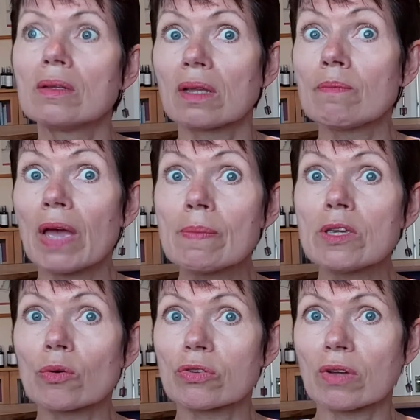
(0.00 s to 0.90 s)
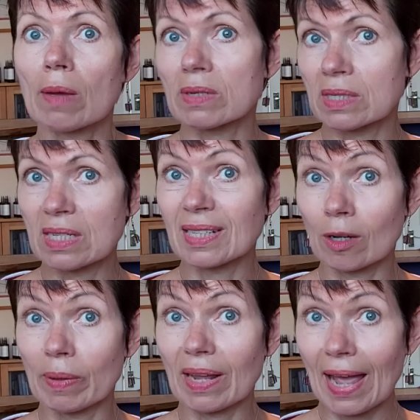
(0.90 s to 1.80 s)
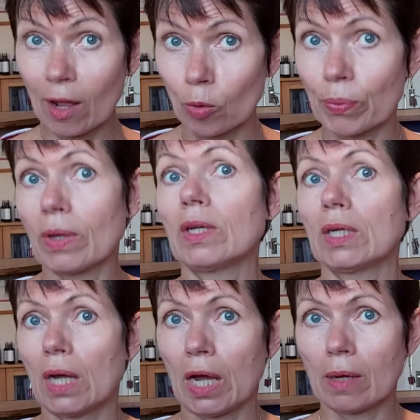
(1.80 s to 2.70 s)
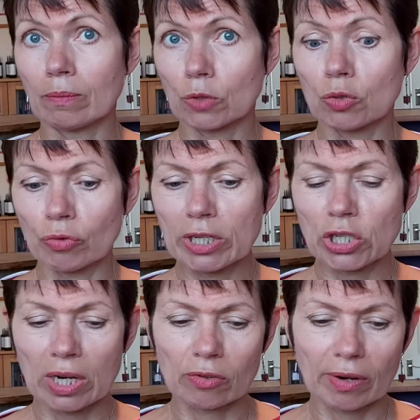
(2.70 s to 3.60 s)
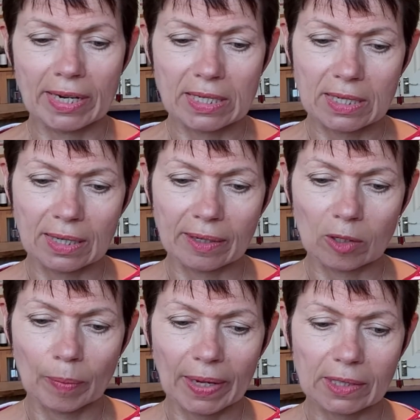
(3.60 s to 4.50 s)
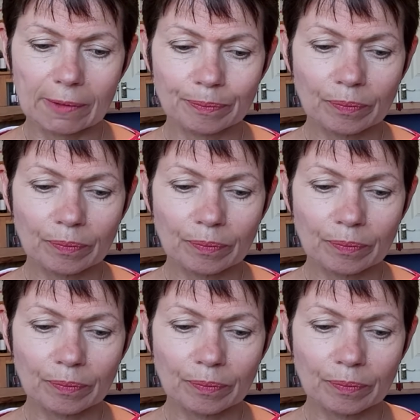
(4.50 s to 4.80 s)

then maybe your thymus needs a little bit of help to regenerate it a little bit.